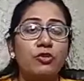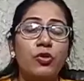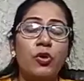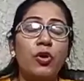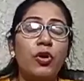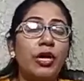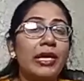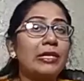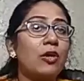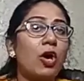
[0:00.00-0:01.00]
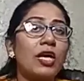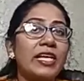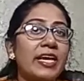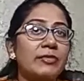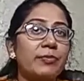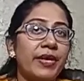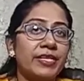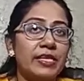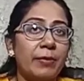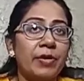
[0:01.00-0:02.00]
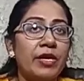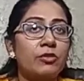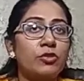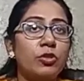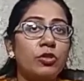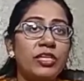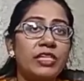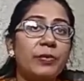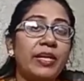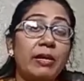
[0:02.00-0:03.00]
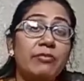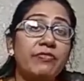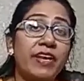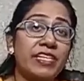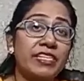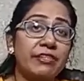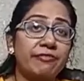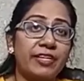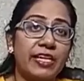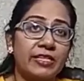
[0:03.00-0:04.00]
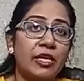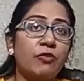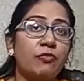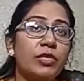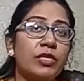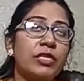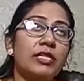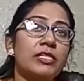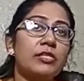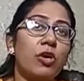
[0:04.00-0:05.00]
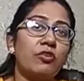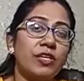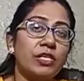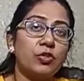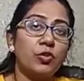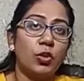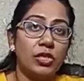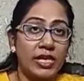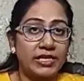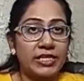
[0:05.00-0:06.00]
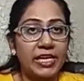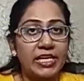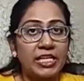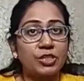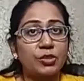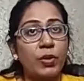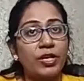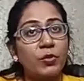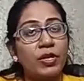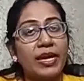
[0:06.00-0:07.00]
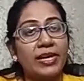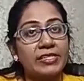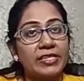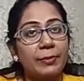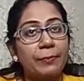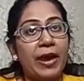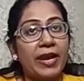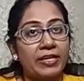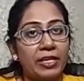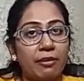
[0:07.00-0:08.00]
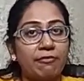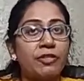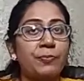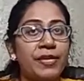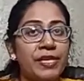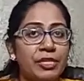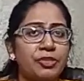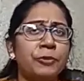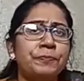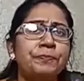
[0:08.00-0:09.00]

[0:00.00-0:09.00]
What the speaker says: So it all get mixed up. So it becomes very difficult. It is always told that in English, when you are writing a paragraph, speech,